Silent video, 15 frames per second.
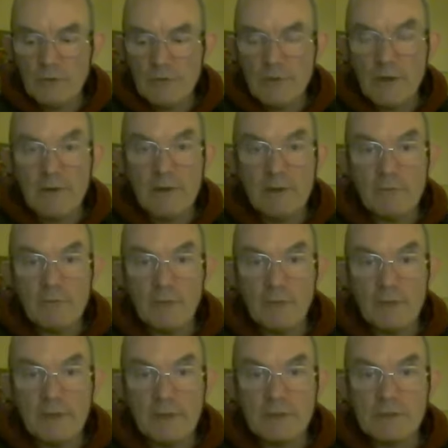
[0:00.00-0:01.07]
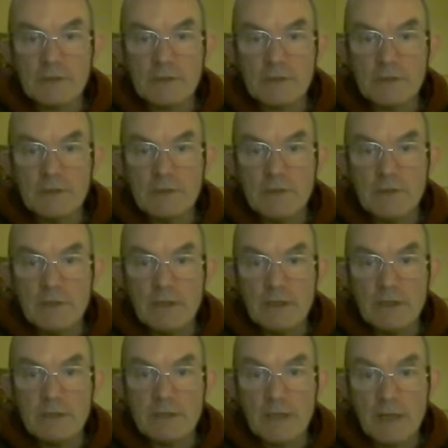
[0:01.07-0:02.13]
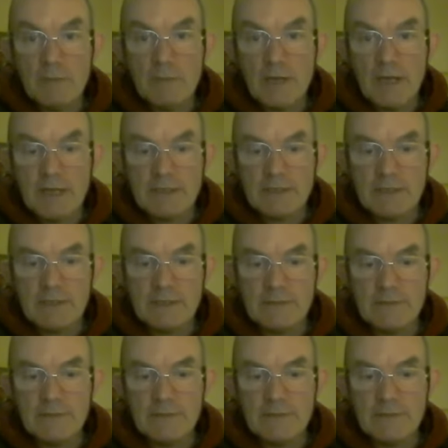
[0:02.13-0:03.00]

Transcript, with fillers: their influence is eliminated.